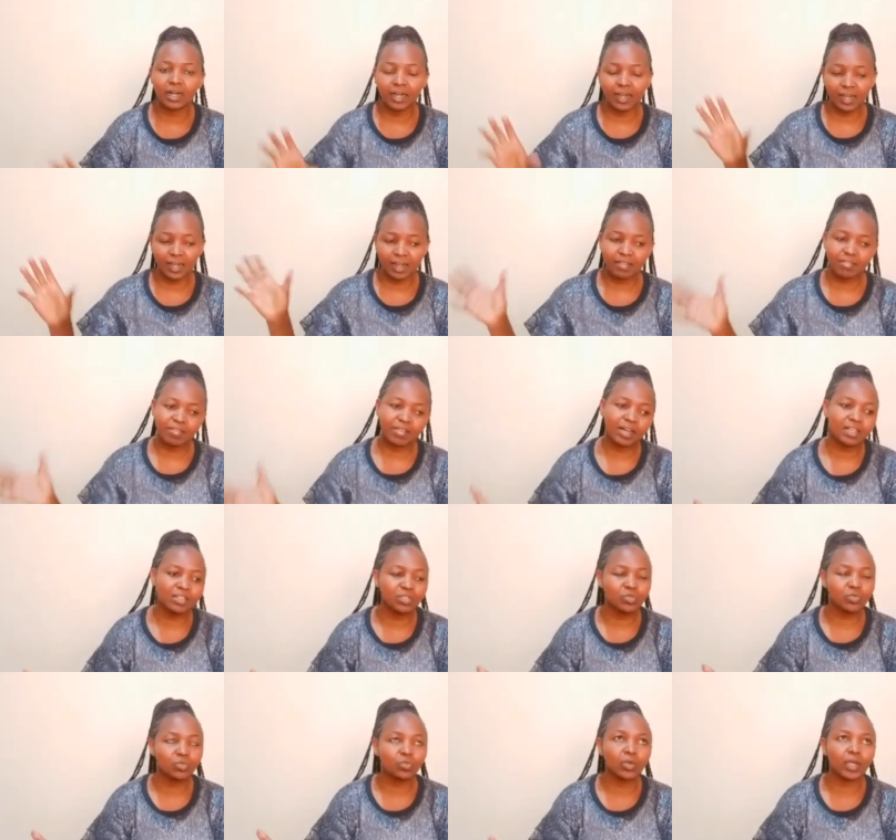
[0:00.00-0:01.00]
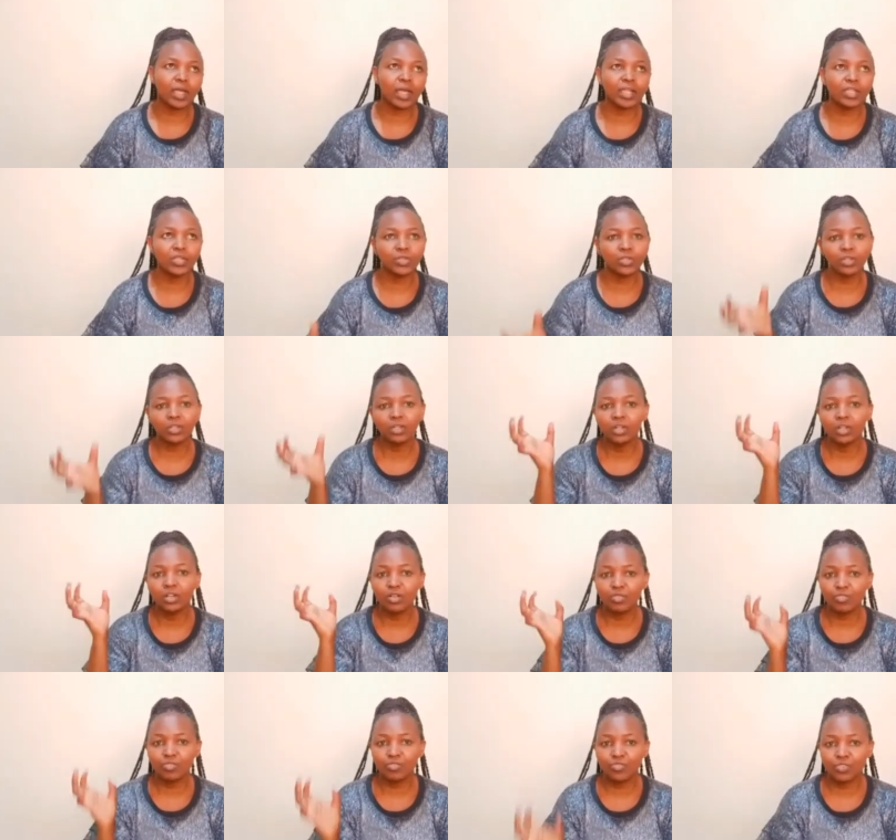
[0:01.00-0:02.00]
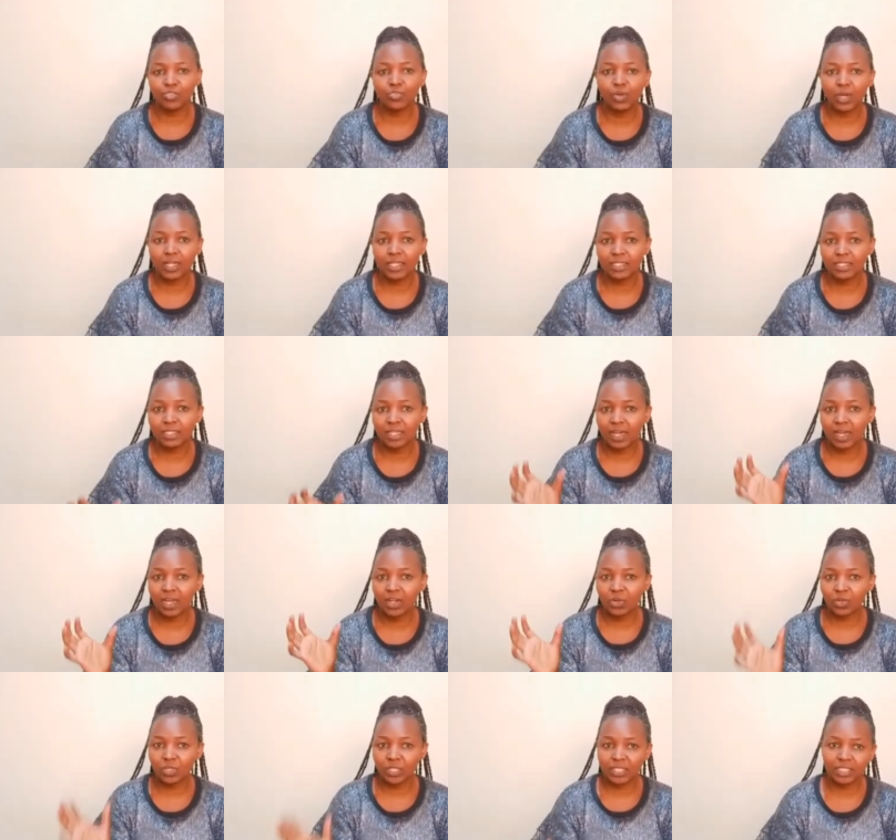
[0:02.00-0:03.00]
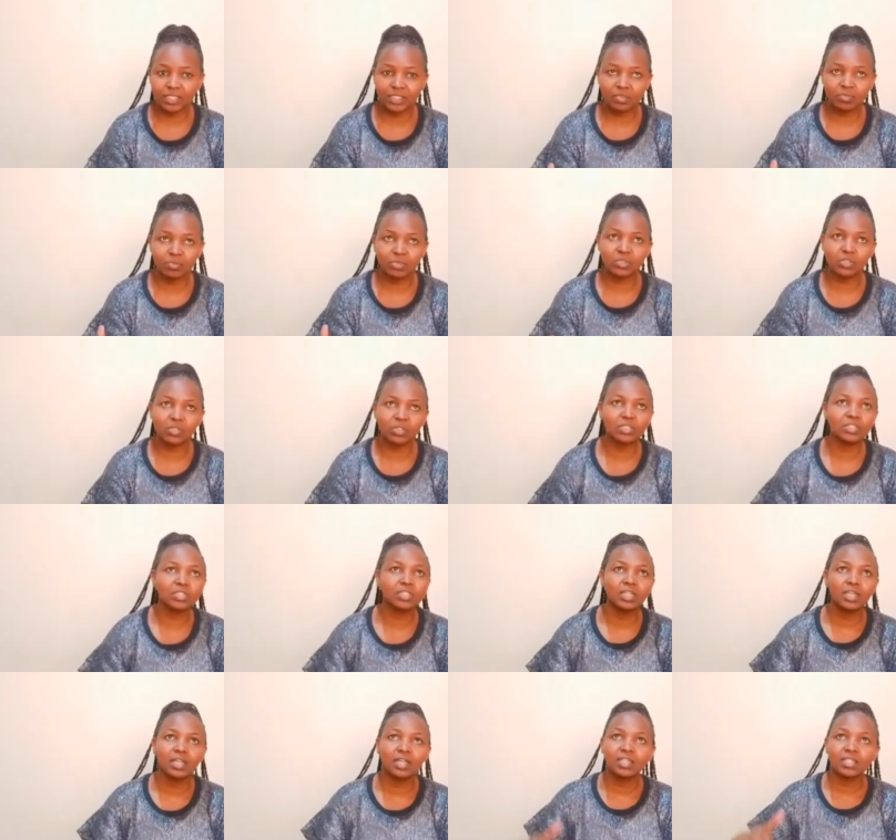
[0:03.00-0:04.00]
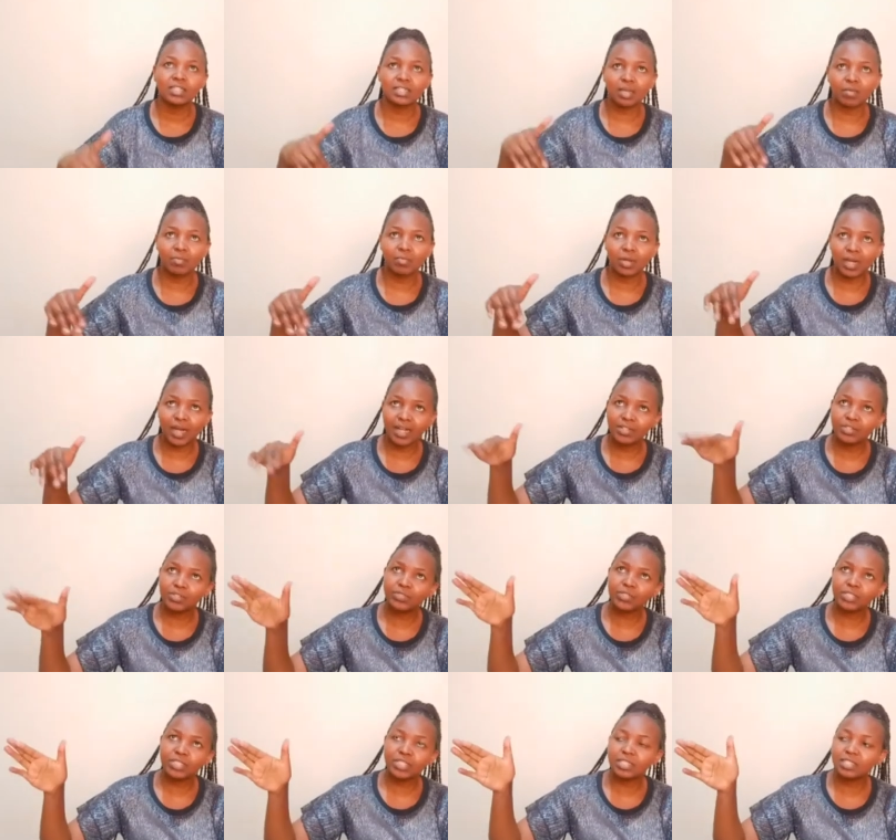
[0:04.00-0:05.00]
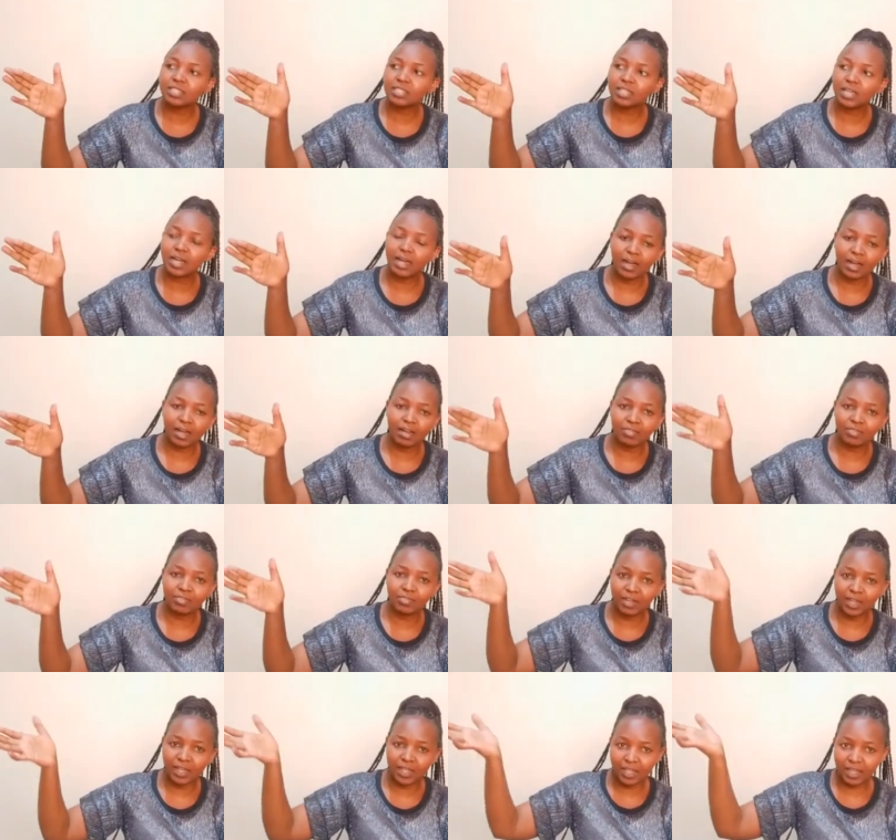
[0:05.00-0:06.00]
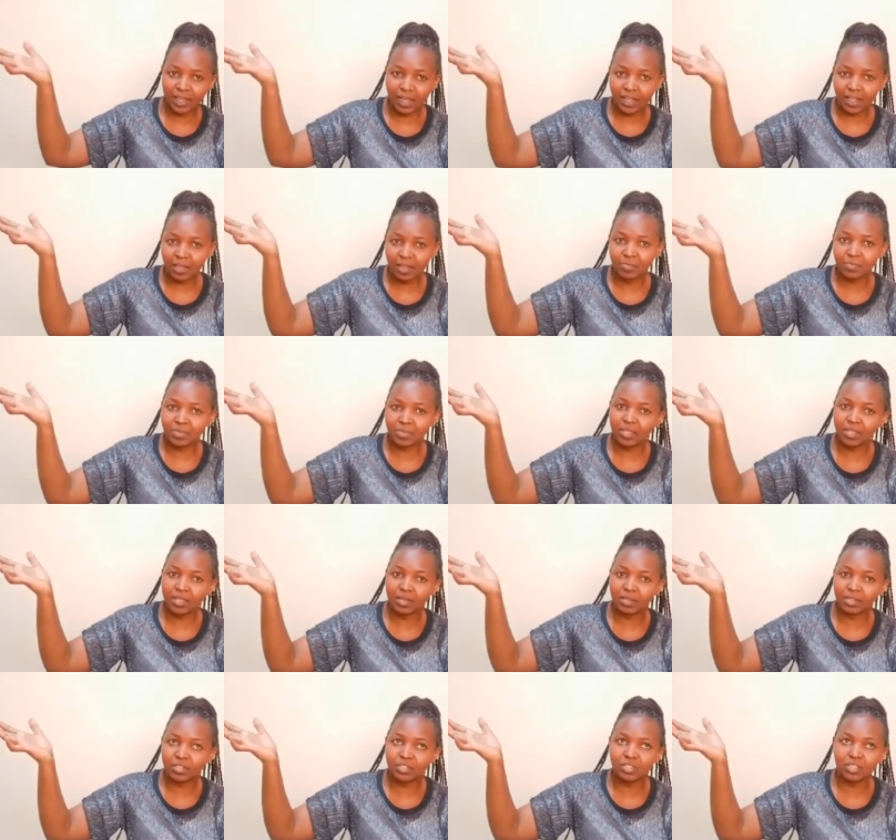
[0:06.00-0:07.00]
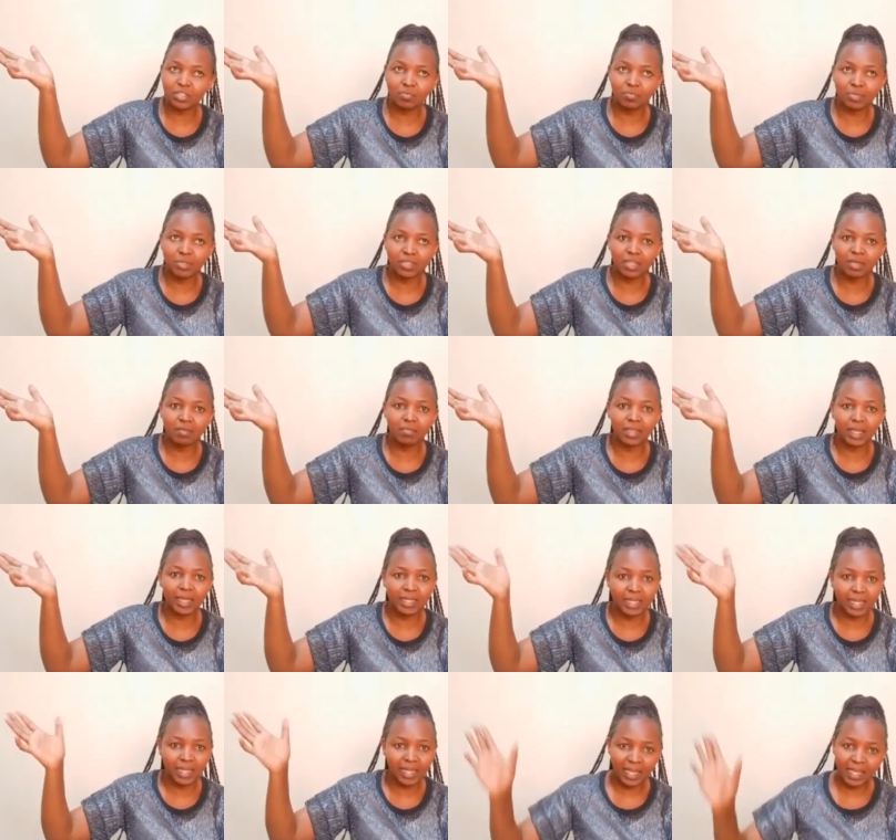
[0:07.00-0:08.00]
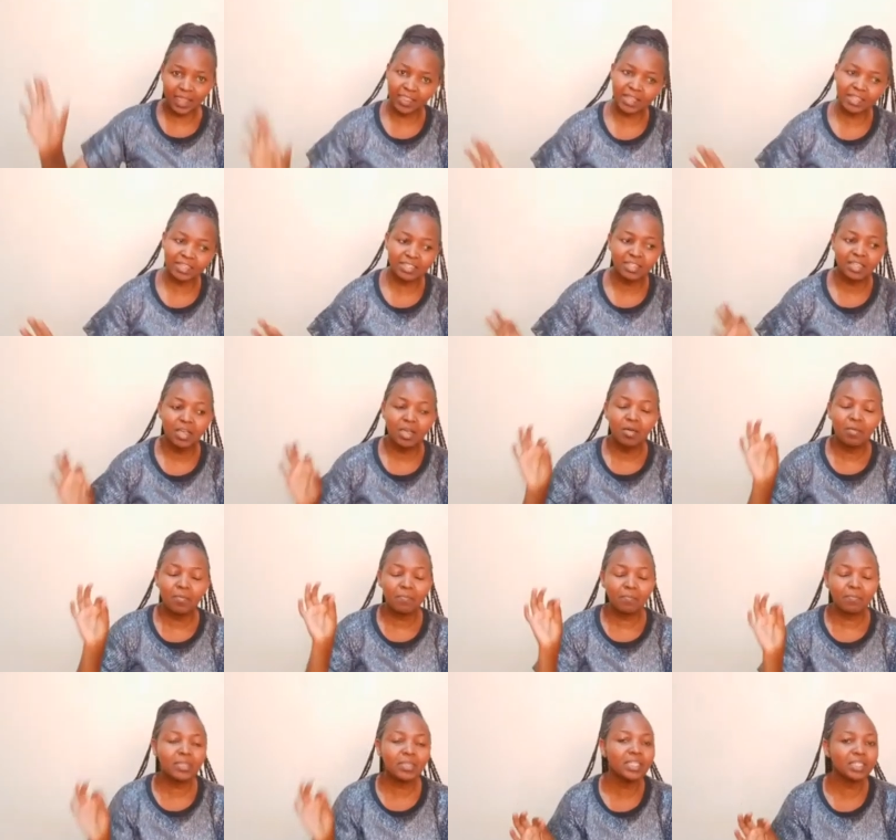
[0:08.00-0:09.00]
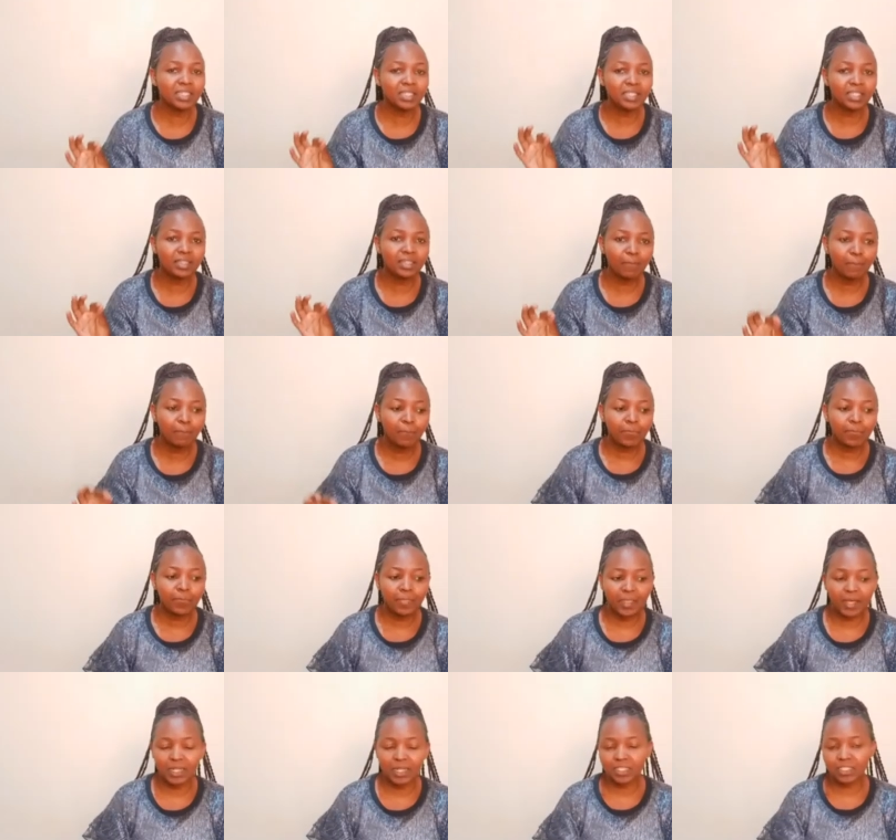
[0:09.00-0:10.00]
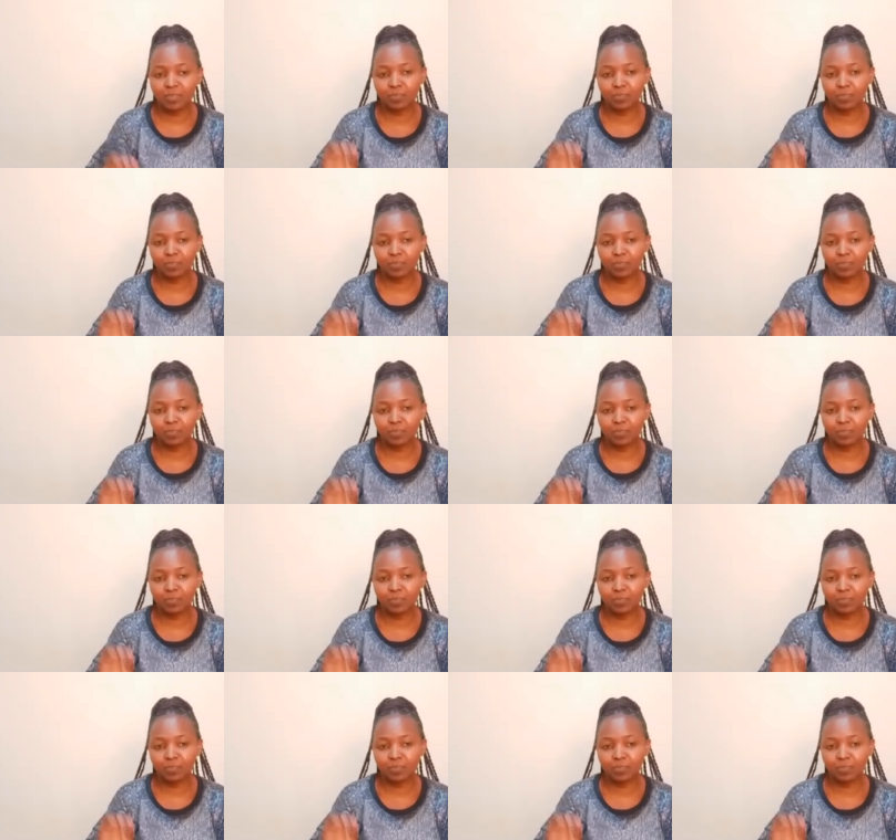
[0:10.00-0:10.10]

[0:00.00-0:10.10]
covers where your viewers are located, because some countries have a higher CPM than others, meaning that